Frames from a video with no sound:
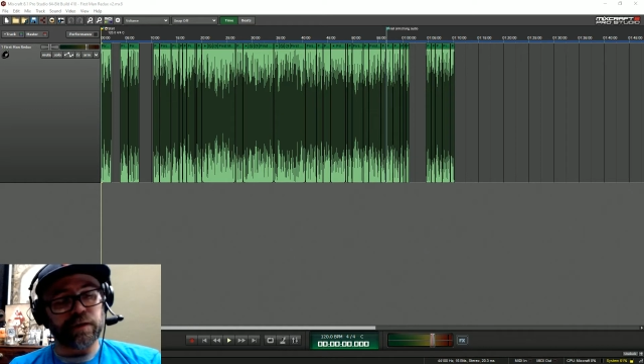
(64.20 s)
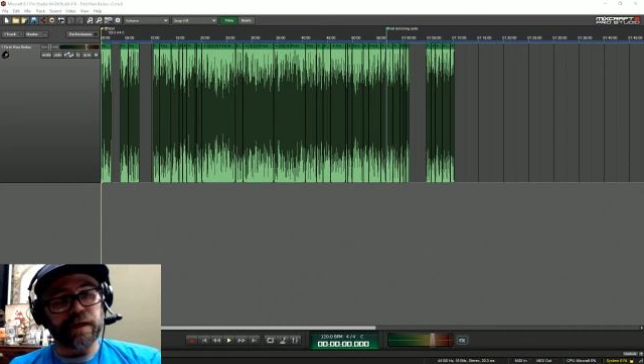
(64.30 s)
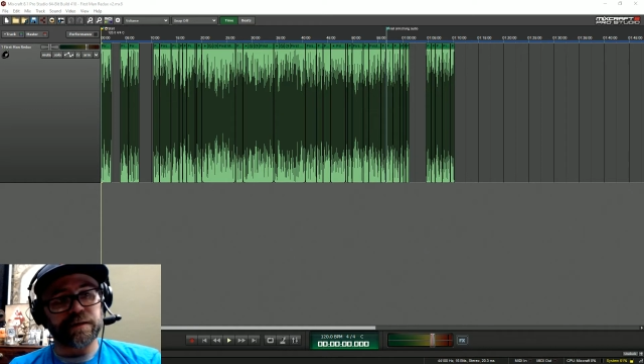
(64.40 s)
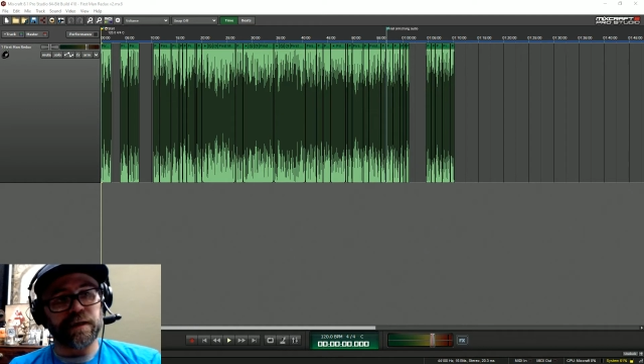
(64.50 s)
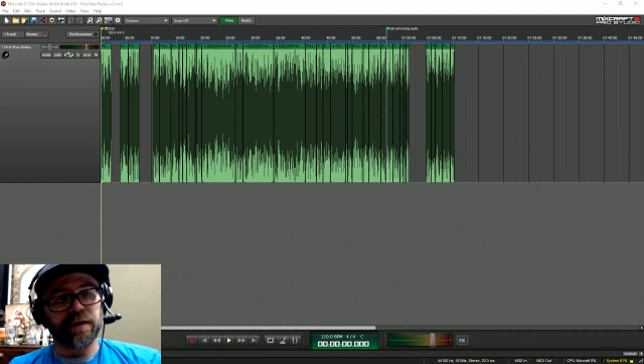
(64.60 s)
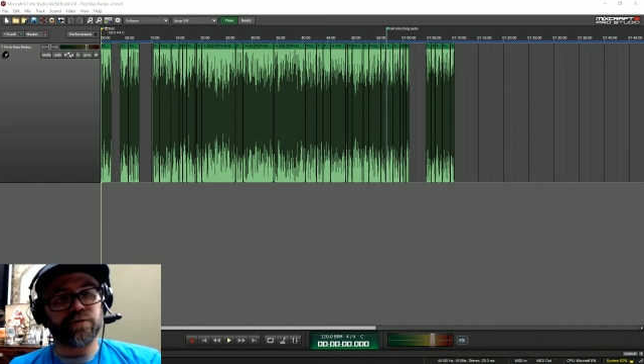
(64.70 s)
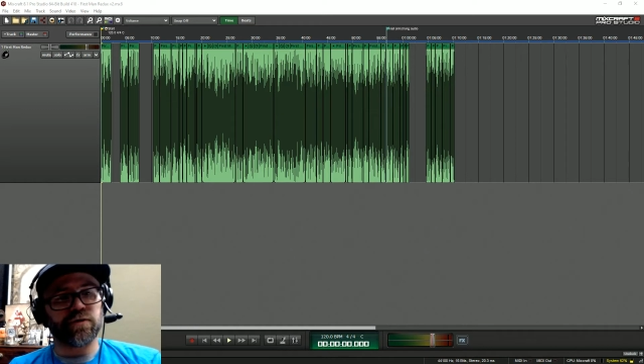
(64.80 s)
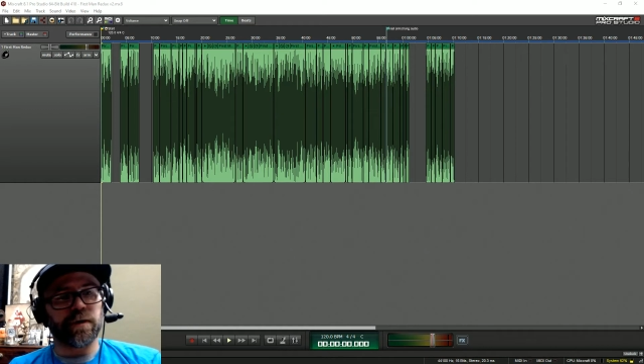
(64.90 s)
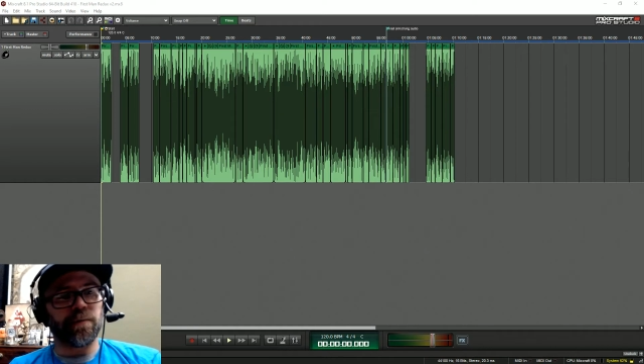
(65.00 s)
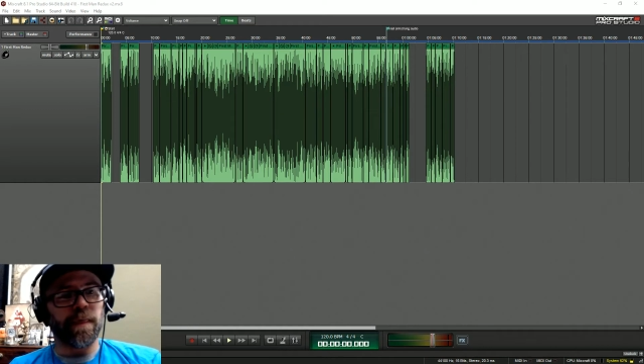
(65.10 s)
live
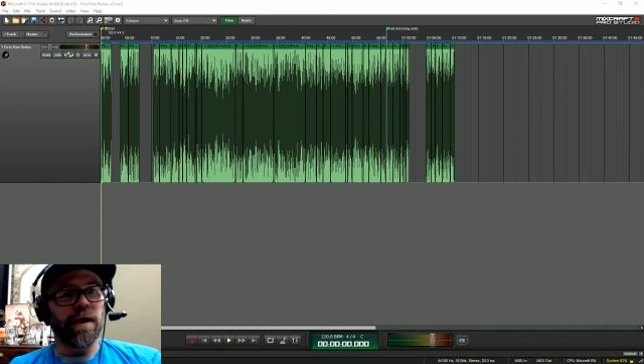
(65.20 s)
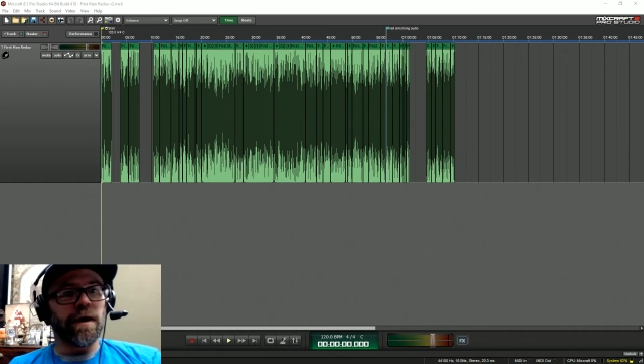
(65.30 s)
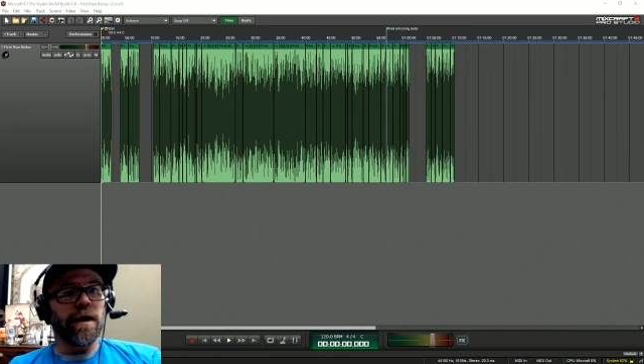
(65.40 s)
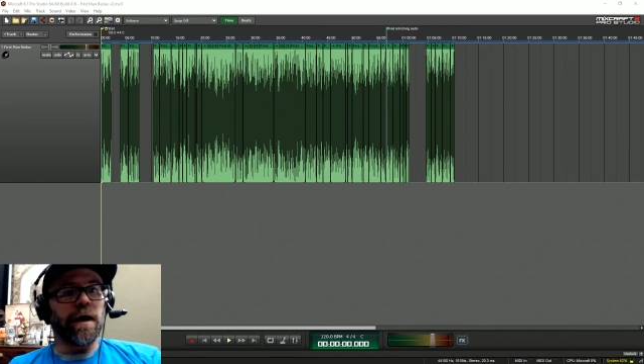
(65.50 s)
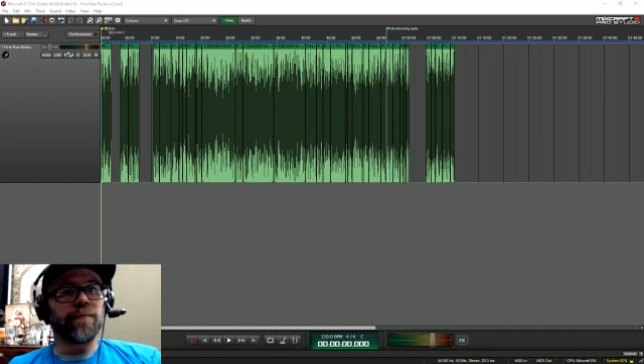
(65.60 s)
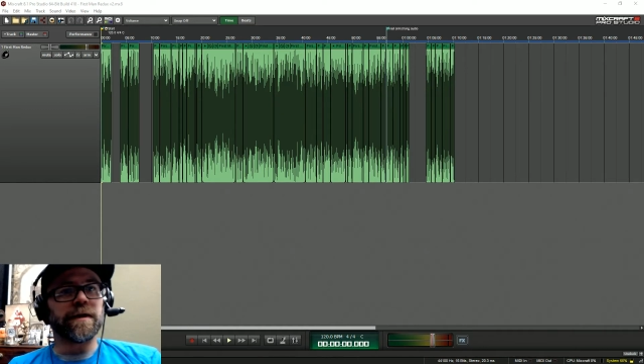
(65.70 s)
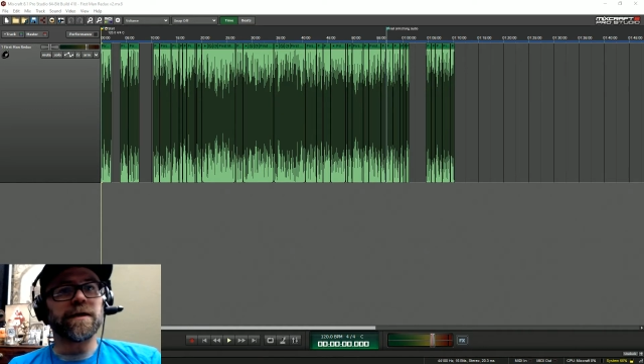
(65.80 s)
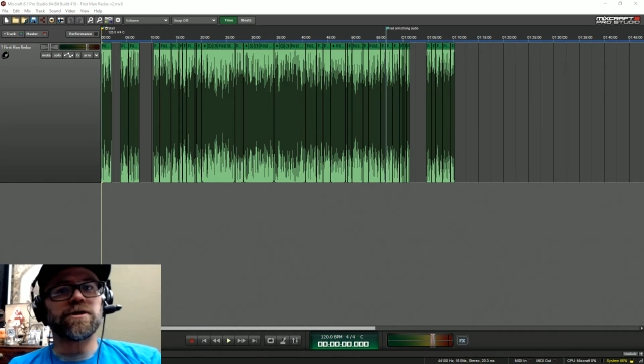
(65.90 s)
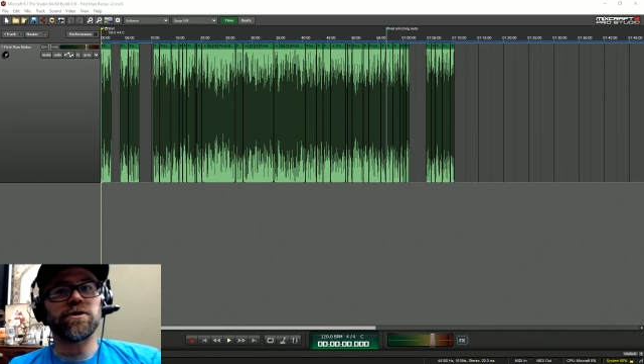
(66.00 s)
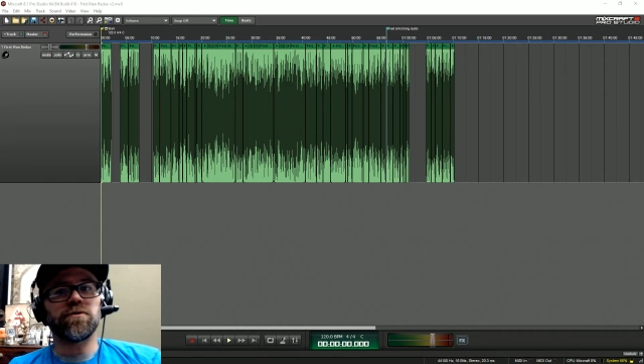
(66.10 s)
stream, the
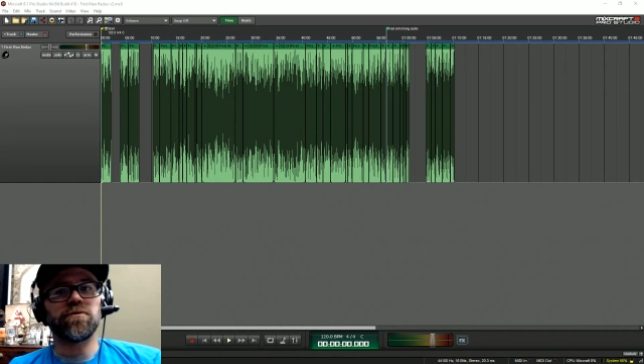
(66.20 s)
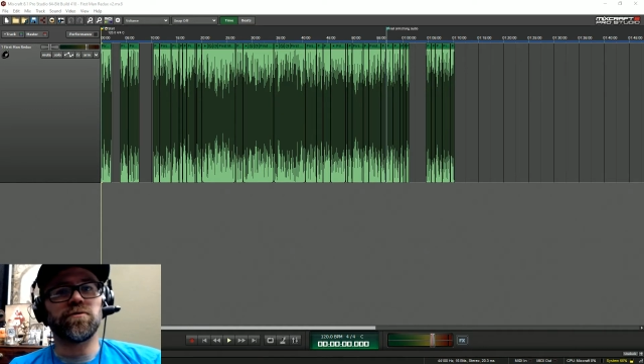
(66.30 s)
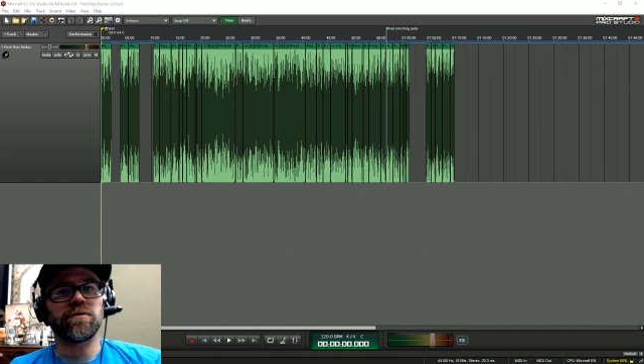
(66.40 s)
issue